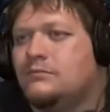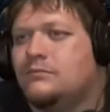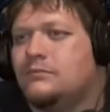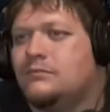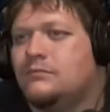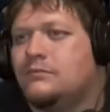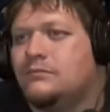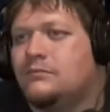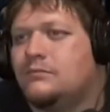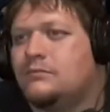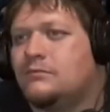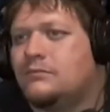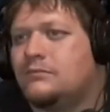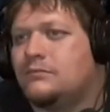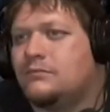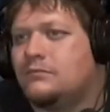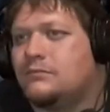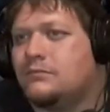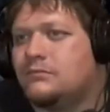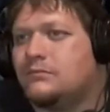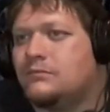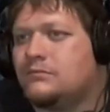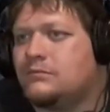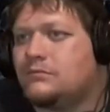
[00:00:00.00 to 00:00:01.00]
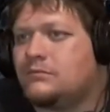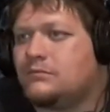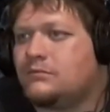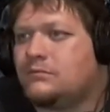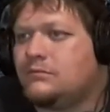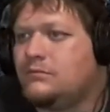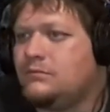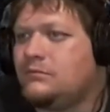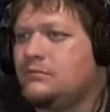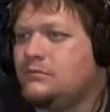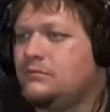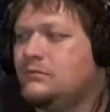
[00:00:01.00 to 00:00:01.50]

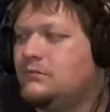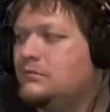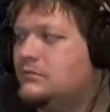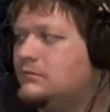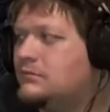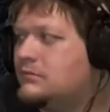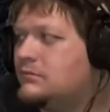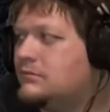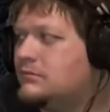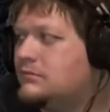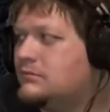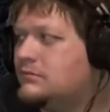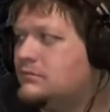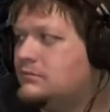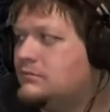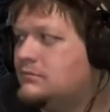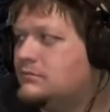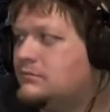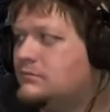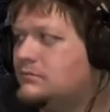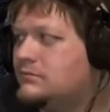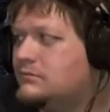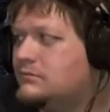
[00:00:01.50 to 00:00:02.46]
This person isn't speaking.